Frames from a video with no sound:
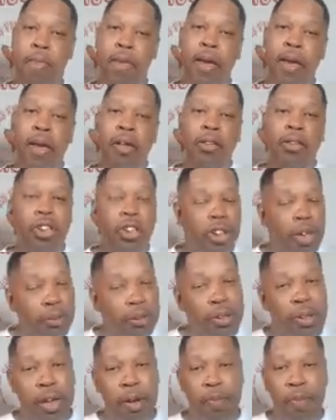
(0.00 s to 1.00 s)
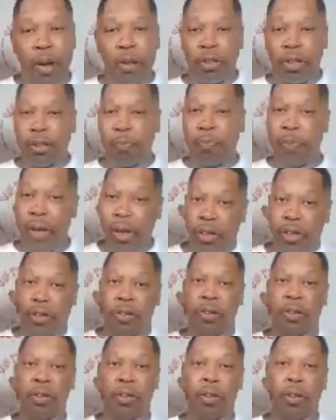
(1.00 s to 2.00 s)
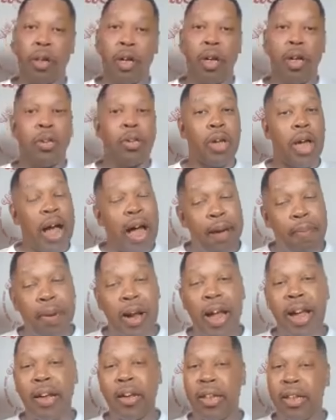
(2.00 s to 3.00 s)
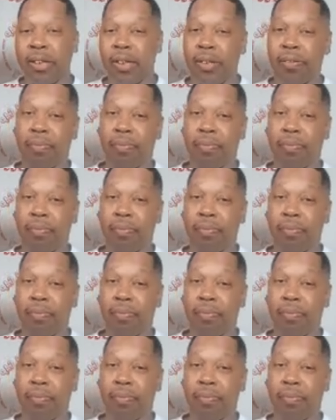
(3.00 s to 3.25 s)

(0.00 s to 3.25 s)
She upset about this picture. So I'm like, listen,